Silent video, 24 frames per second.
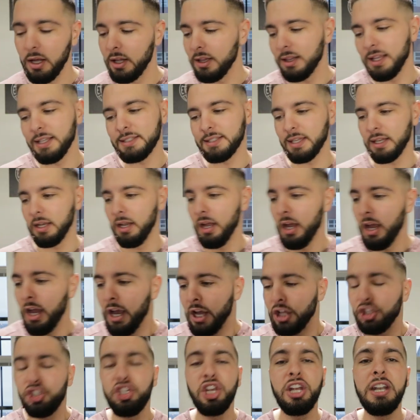Listen,
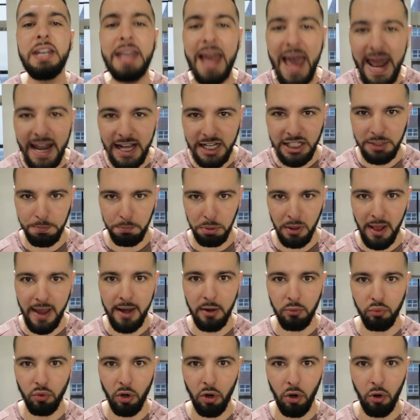genetics play
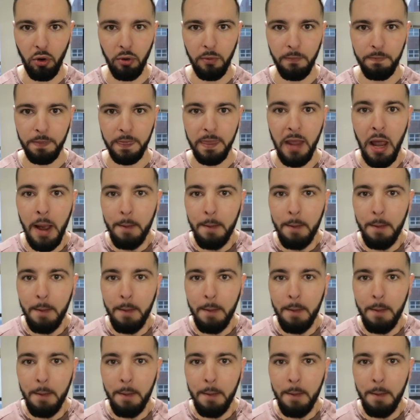a role,